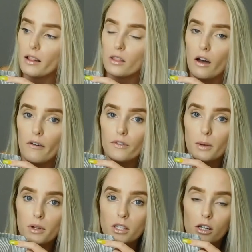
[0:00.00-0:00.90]
I love
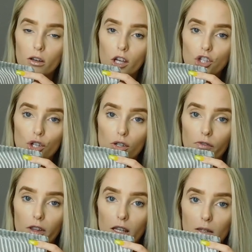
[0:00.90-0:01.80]
the material they choose
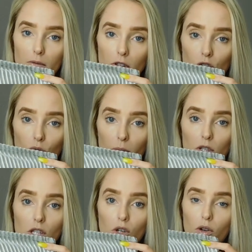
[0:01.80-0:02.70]
for this
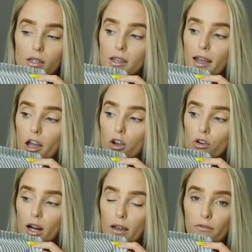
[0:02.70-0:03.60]
swimsuit. It's like a
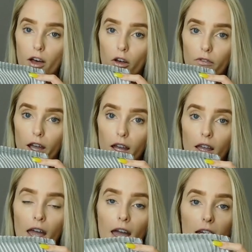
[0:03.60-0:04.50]
gray velvet
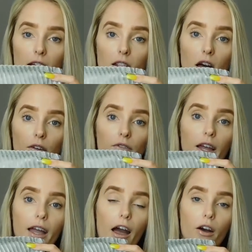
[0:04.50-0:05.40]
and I love
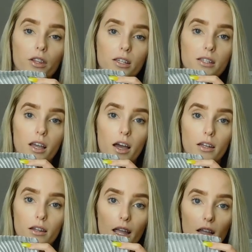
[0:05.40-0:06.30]
like how the
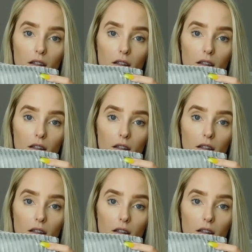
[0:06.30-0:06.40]
sun like